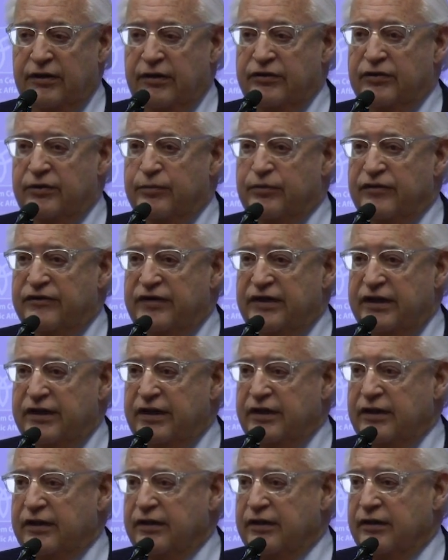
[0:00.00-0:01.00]
to
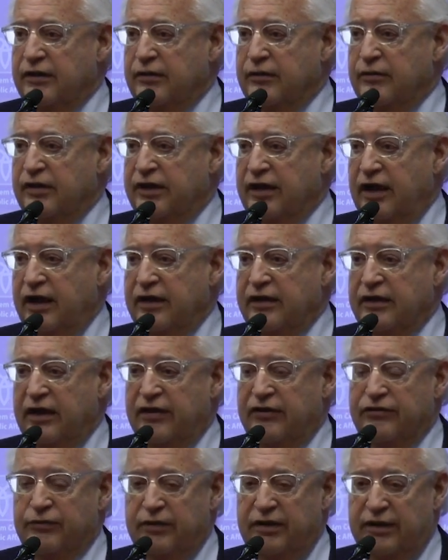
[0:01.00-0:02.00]
proceeding with
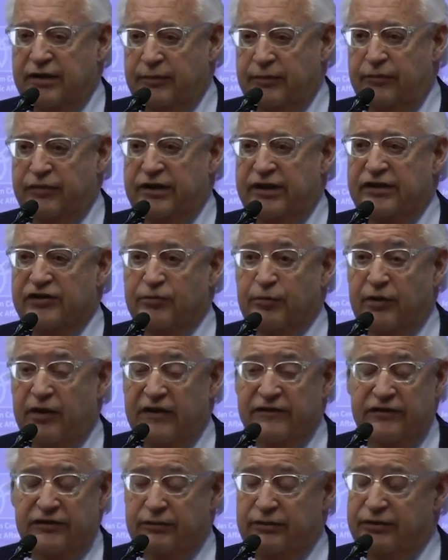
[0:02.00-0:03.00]
that as we complete
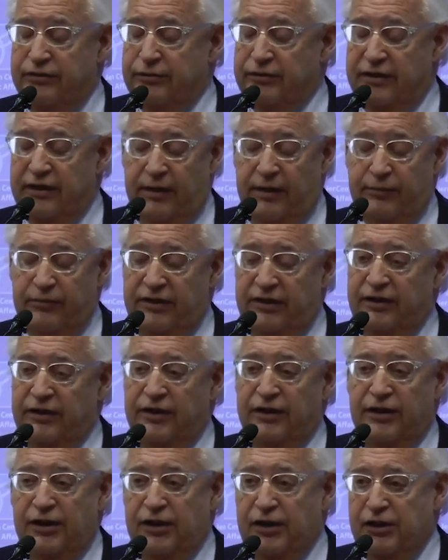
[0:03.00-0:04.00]
this process, which will not
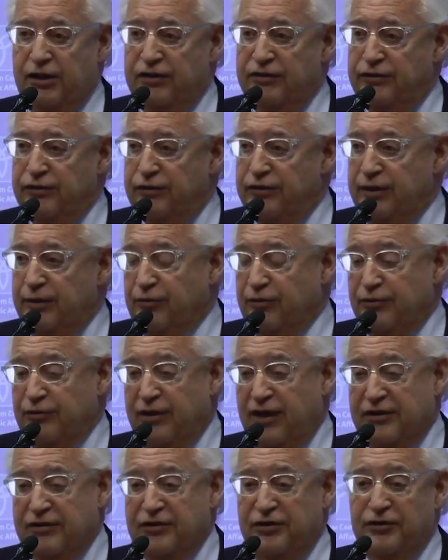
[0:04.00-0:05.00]
be an unduly
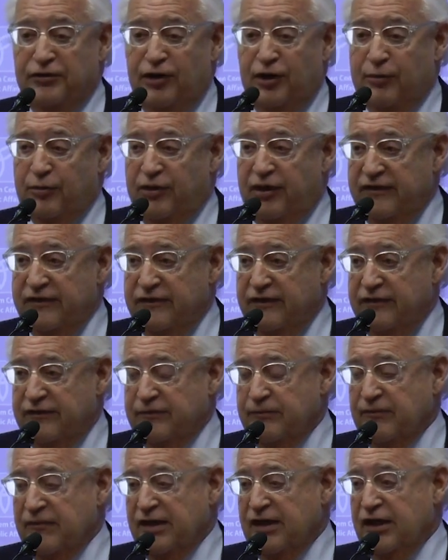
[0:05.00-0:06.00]
protracted or long
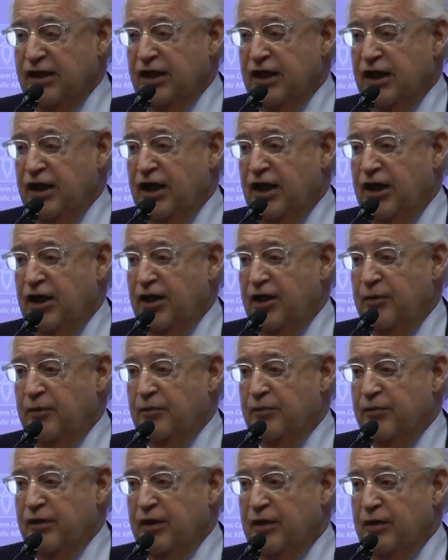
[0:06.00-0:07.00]
process.
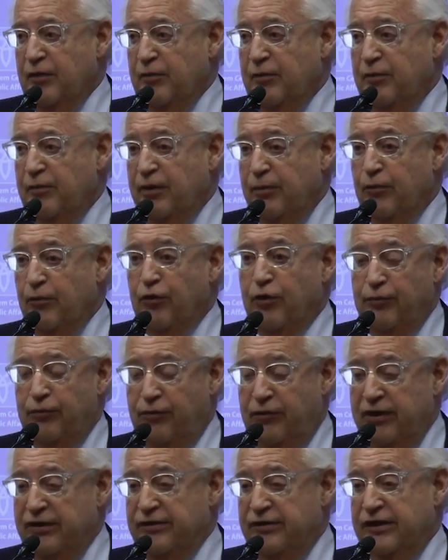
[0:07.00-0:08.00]
But
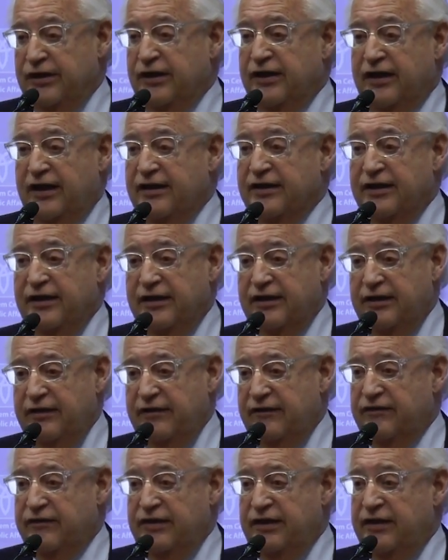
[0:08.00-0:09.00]
more importantly, I
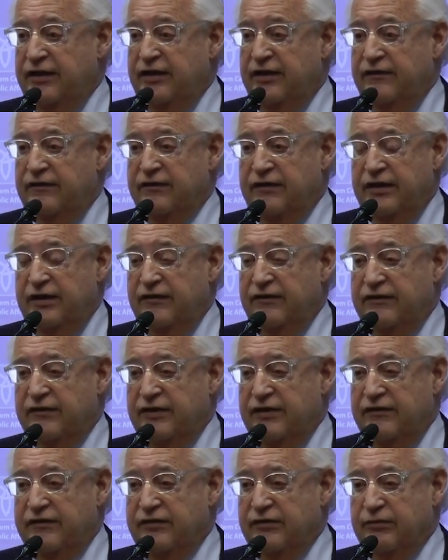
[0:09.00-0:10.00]
think is
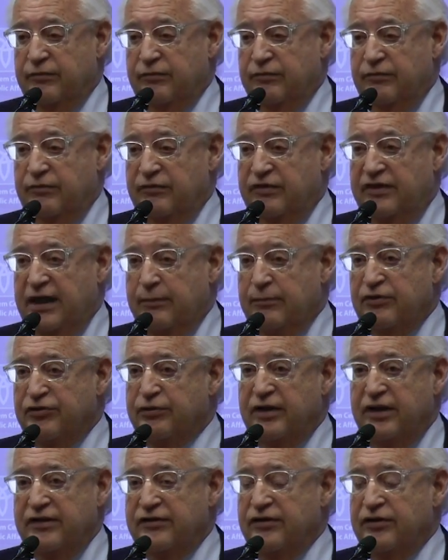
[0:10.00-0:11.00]
to
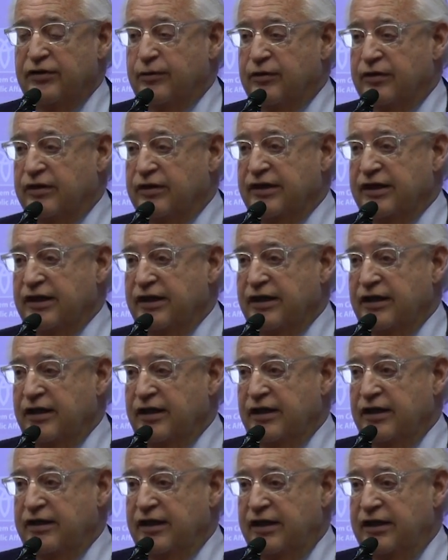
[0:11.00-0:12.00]
demonstrate to the world
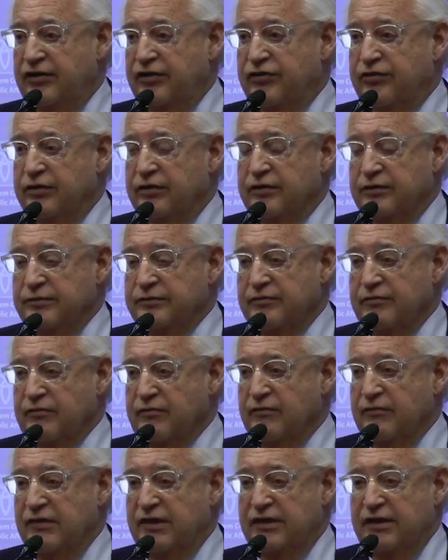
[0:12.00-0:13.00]
that
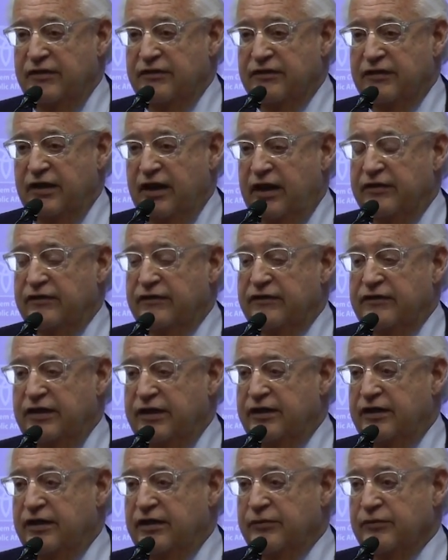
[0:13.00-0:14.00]
Israel is
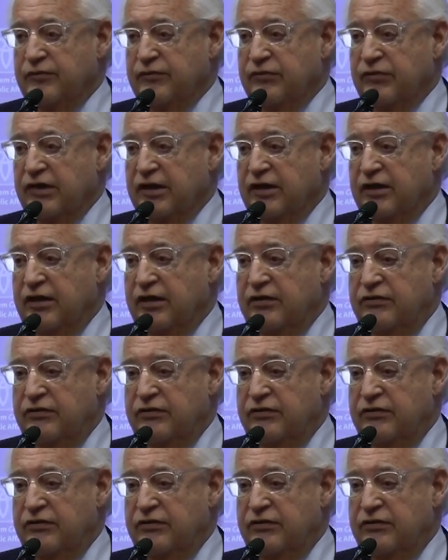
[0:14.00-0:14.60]
not seeking